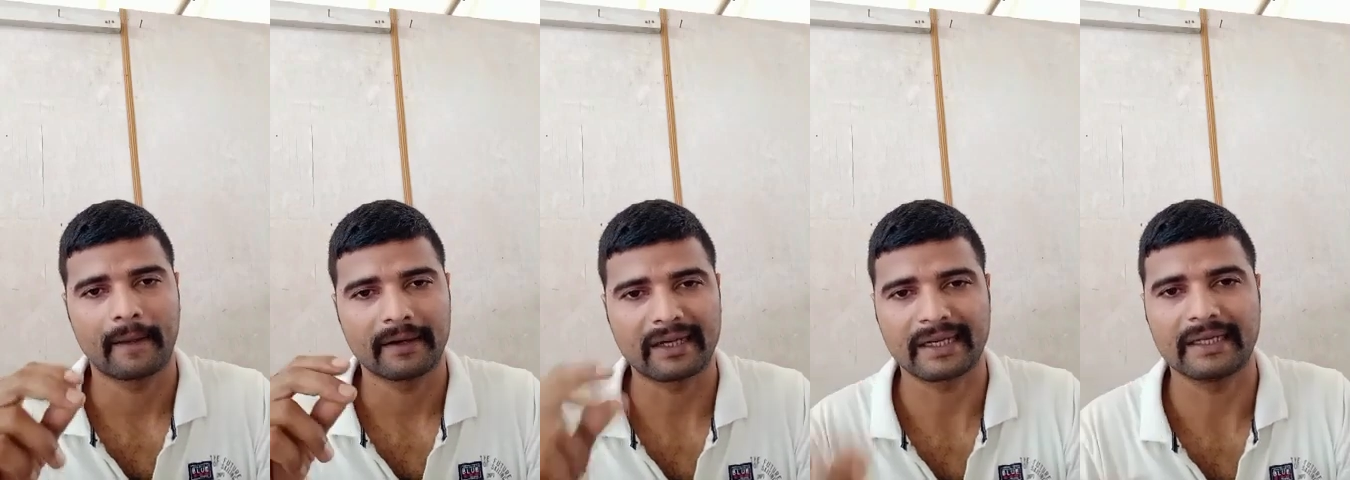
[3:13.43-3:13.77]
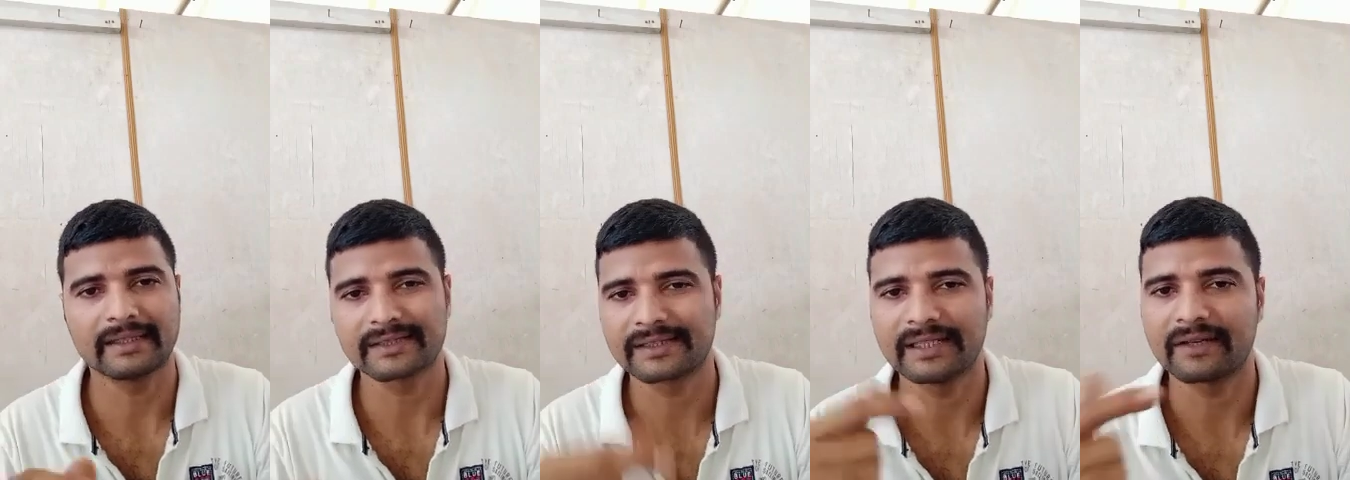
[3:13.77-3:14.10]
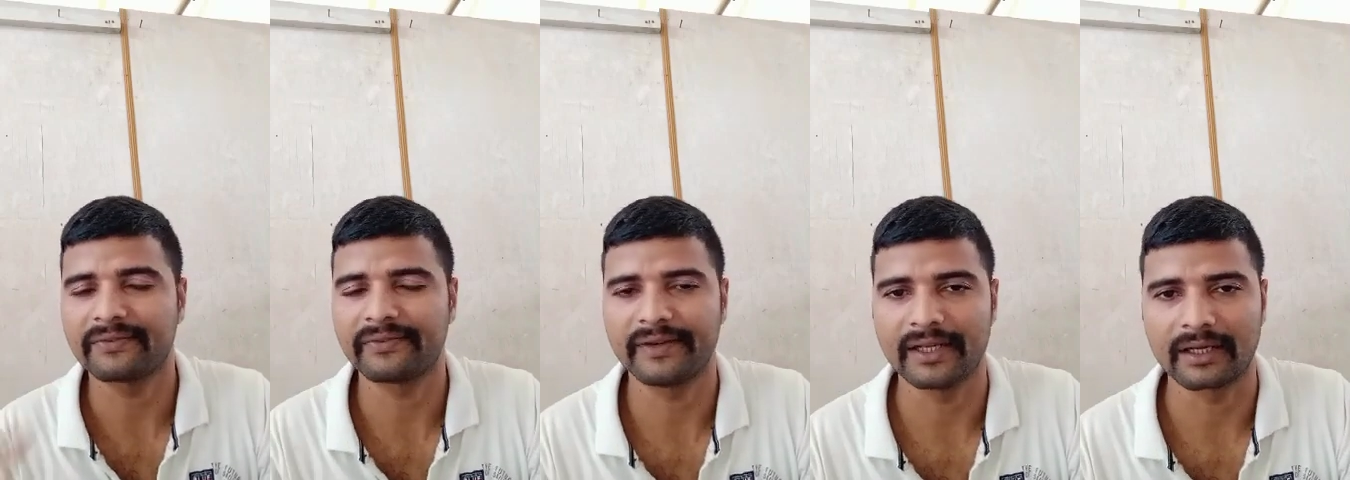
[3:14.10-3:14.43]
triggers their
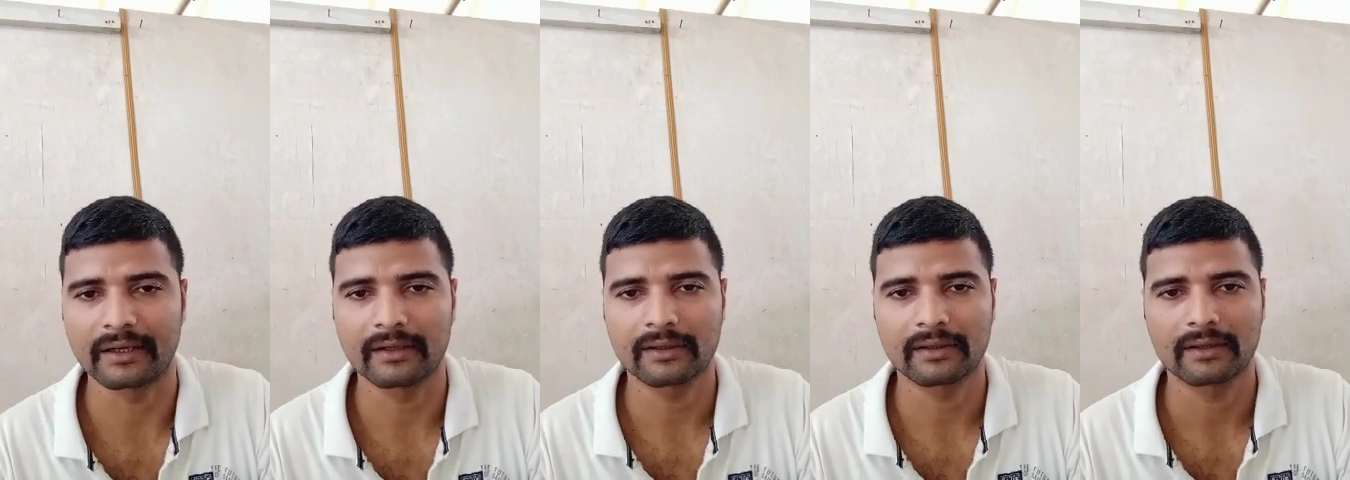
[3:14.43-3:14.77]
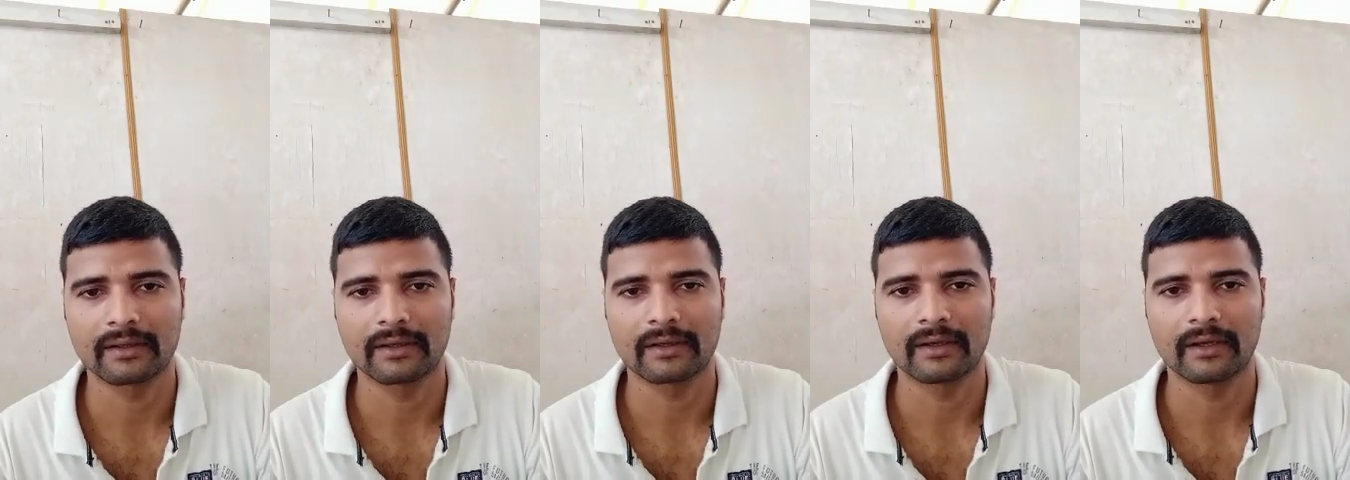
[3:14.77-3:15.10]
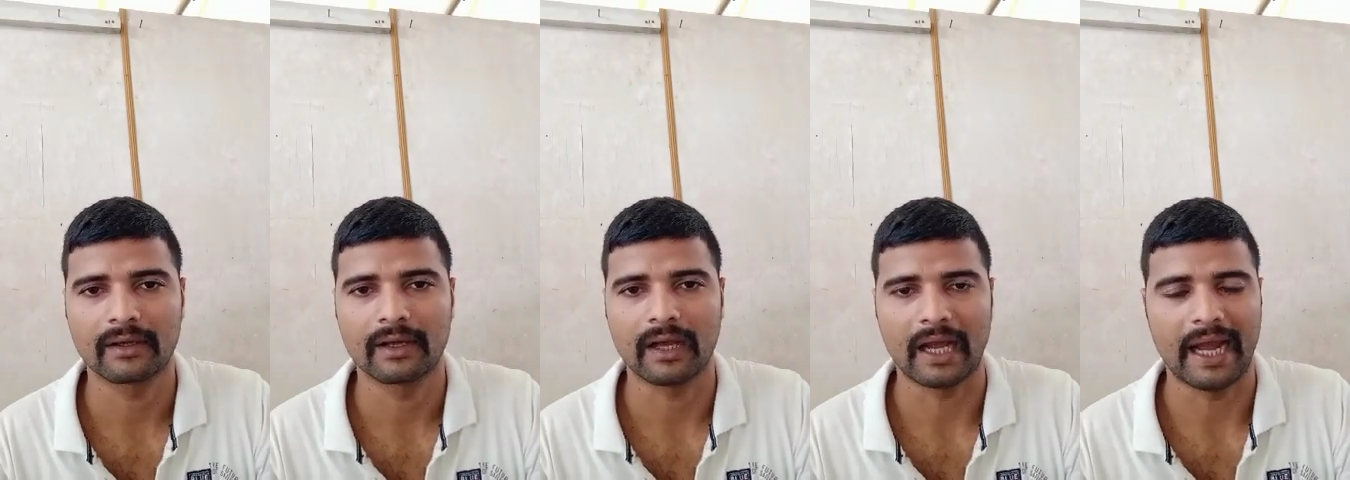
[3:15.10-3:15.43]
fear
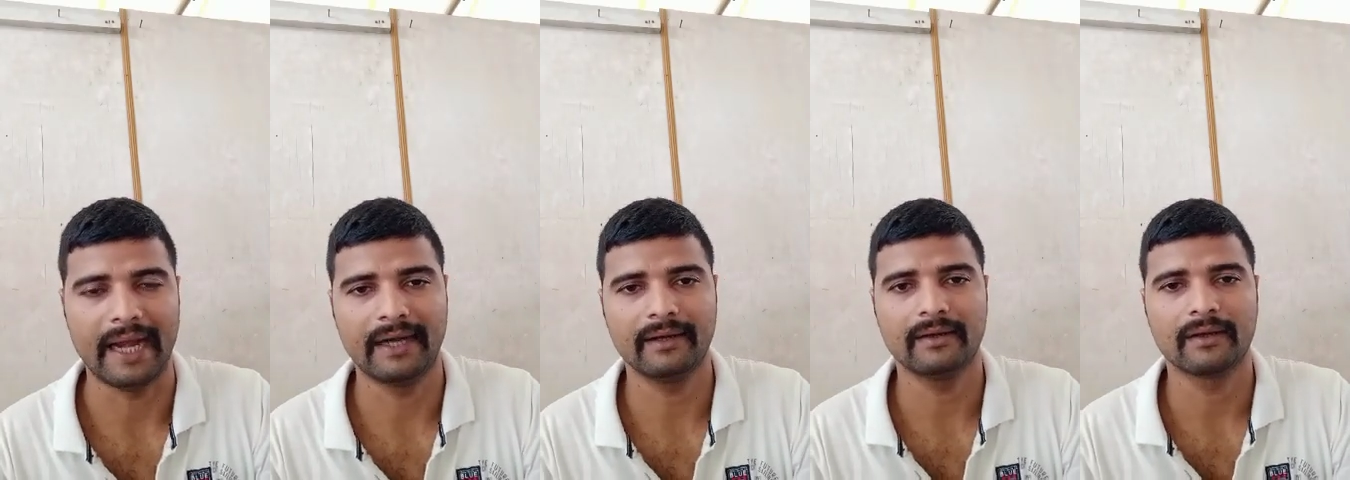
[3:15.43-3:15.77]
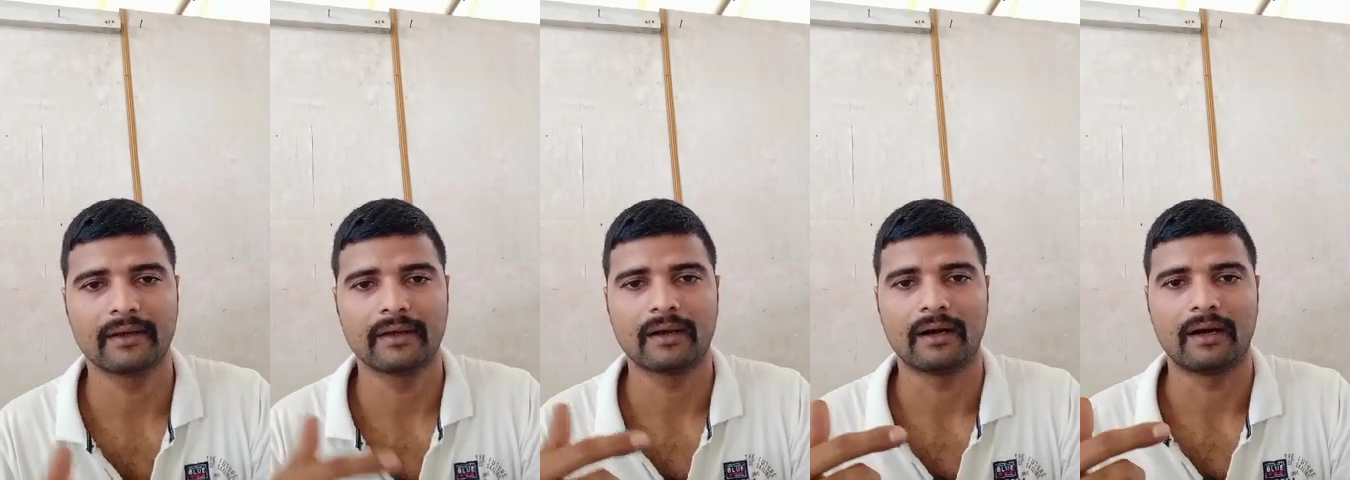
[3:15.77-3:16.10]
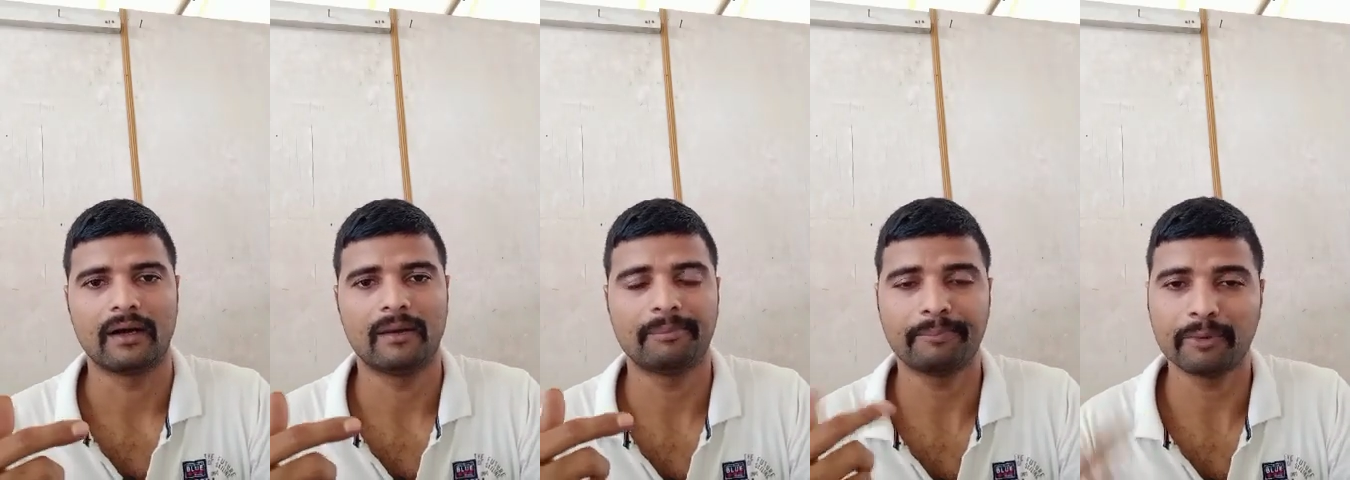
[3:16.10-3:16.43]
and
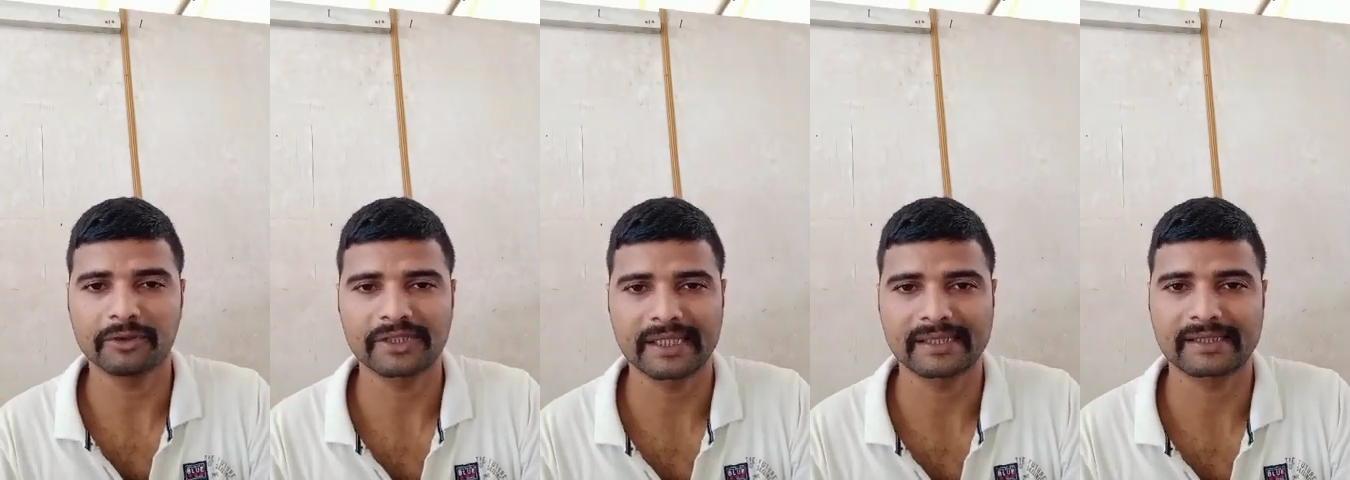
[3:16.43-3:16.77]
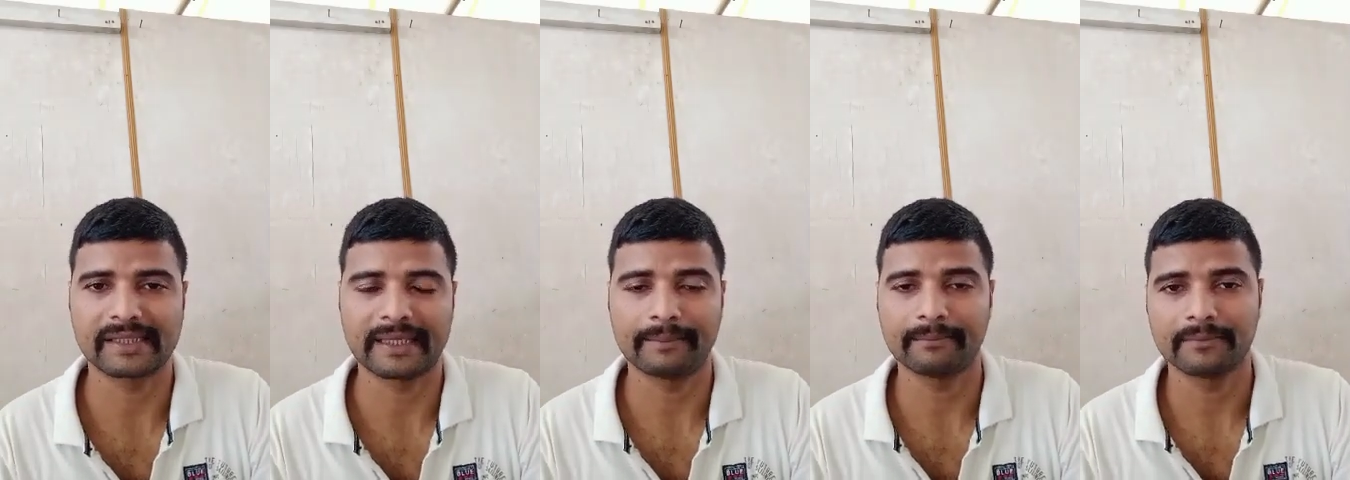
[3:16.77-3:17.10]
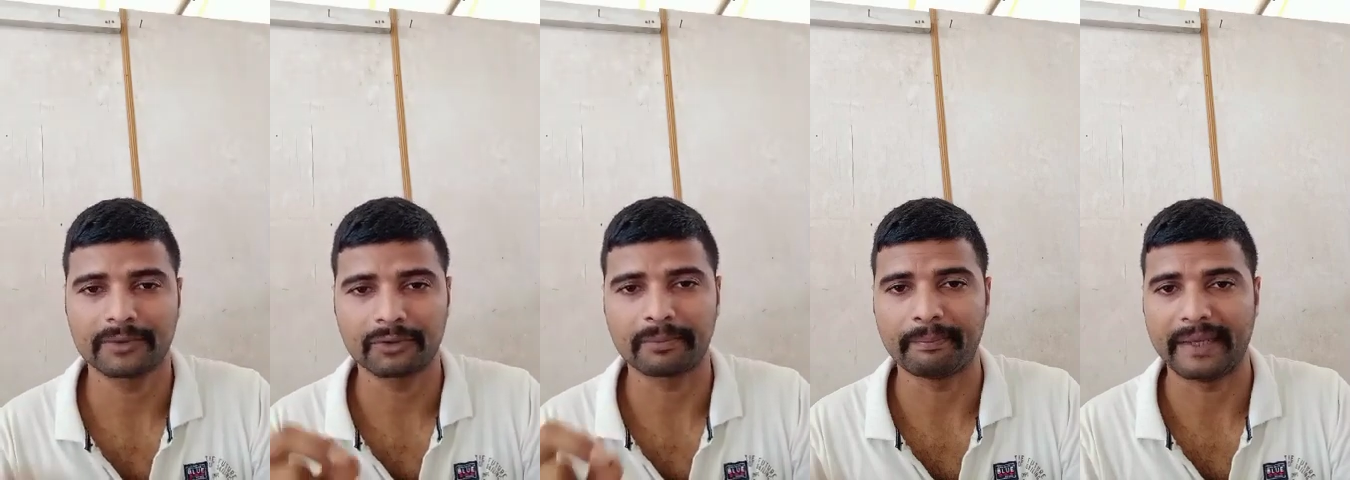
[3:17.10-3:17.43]
pushes them
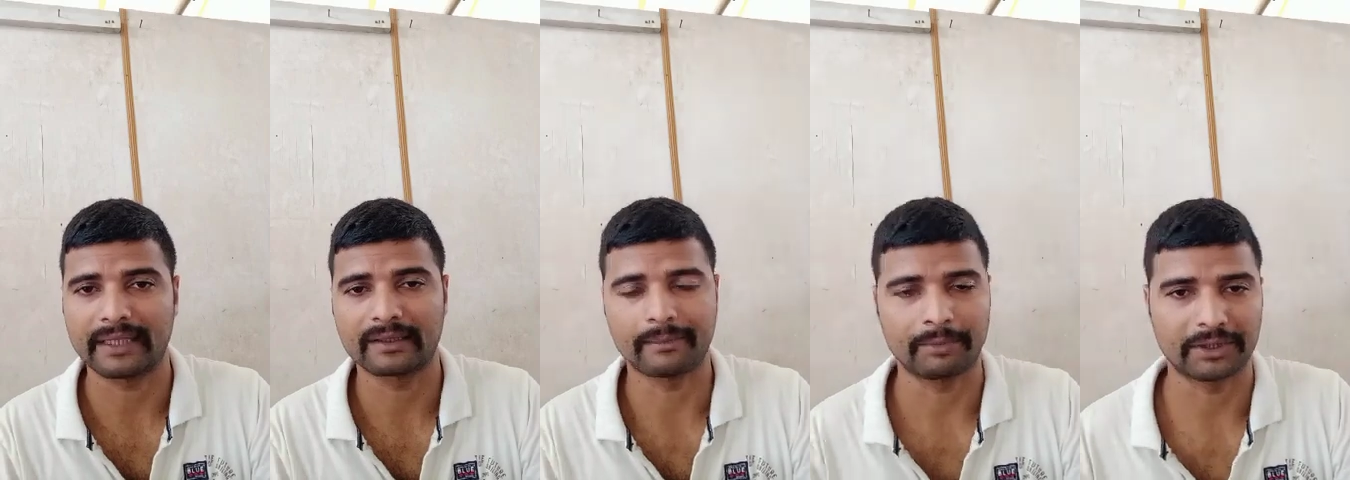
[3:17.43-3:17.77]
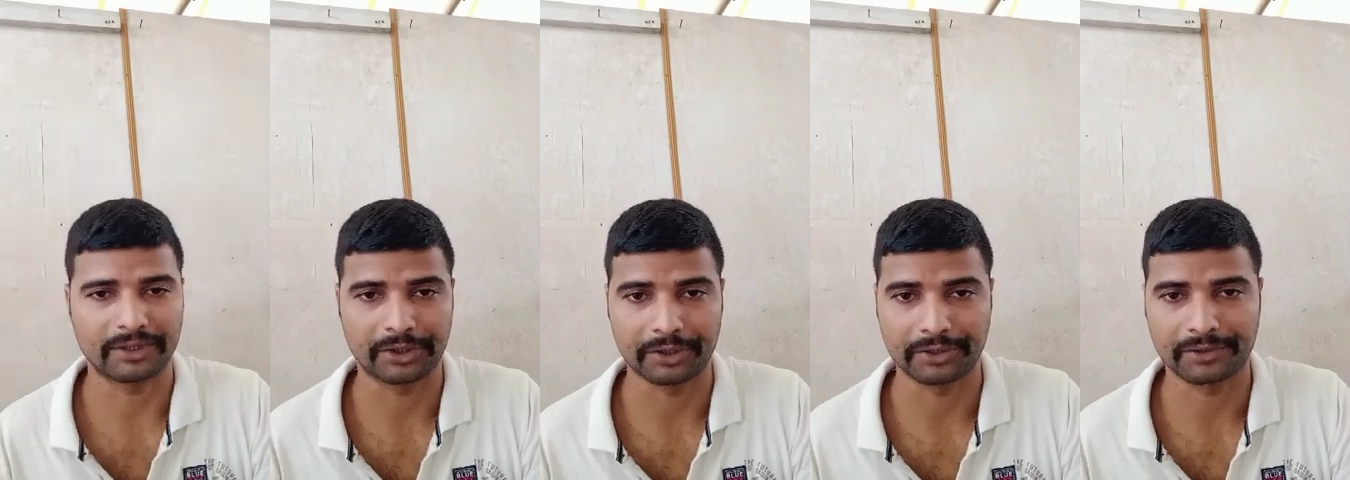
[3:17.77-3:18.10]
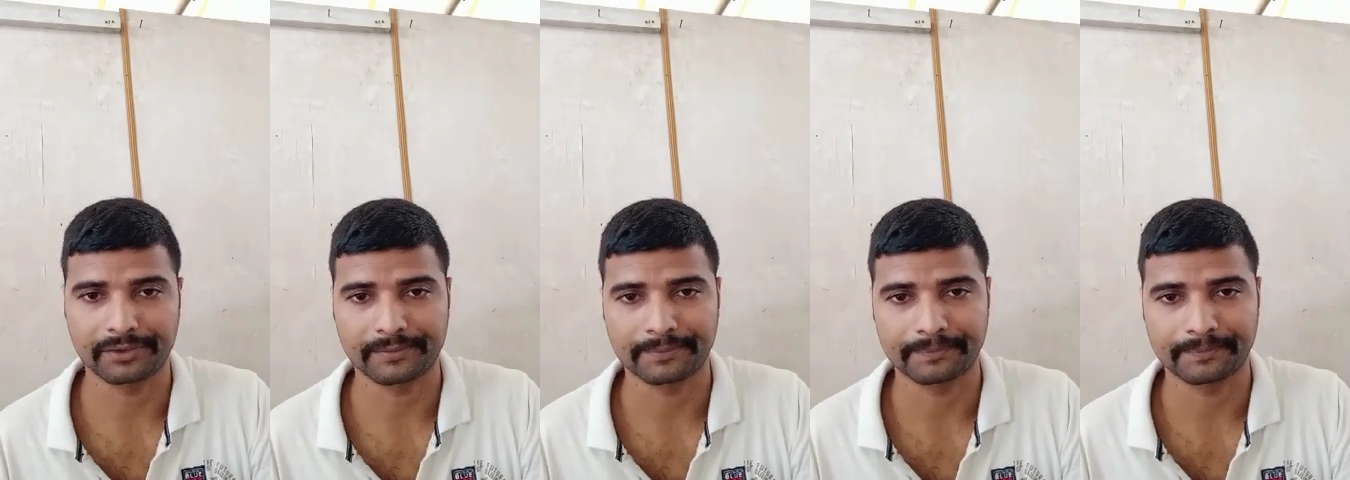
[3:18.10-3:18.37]
to make the purchase.